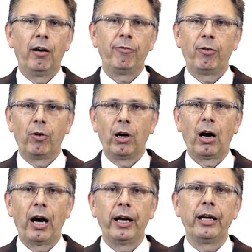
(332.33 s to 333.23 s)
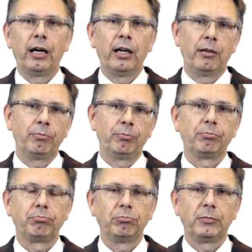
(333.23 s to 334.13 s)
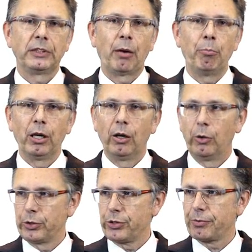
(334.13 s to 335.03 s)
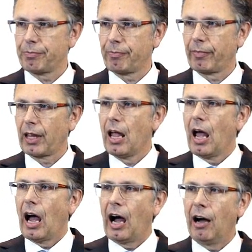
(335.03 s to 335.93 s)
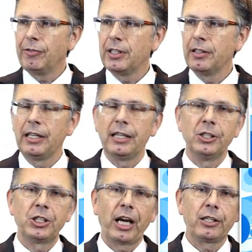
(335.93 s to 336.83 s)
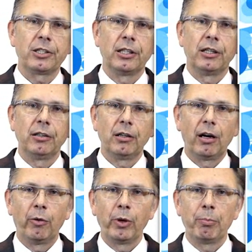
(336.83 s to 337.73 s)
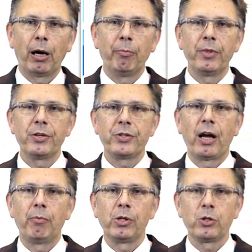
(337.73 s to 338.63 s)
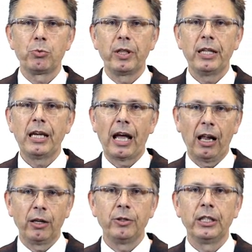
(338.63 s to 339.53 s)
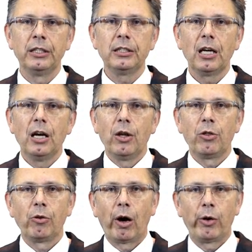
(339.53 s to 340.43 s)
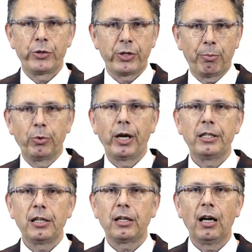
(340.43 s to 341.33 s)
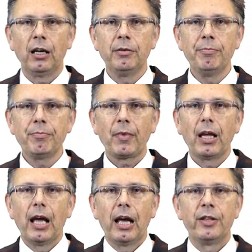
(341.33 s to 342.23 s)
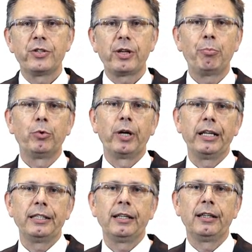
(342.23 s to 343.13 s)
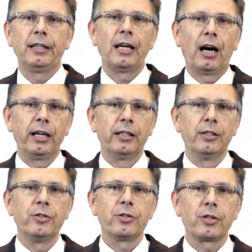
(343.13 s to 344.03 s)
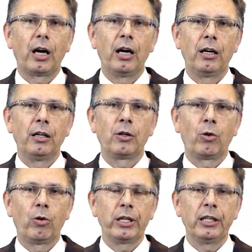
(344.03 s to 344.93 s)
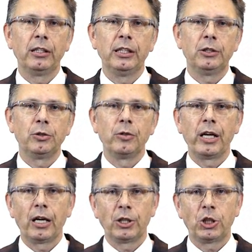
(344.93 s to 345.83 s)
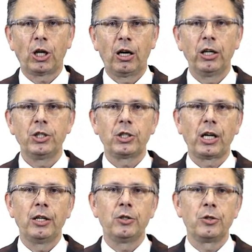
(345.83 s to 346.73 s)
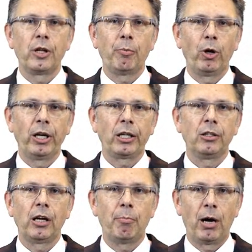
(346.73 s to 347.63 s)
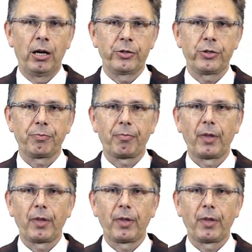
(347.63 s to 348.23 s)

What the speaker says: for high sample loads. After the injector, we pump the samples with the eluent through our separator column and separating the ions accordingly to their charge and to their molecular mass.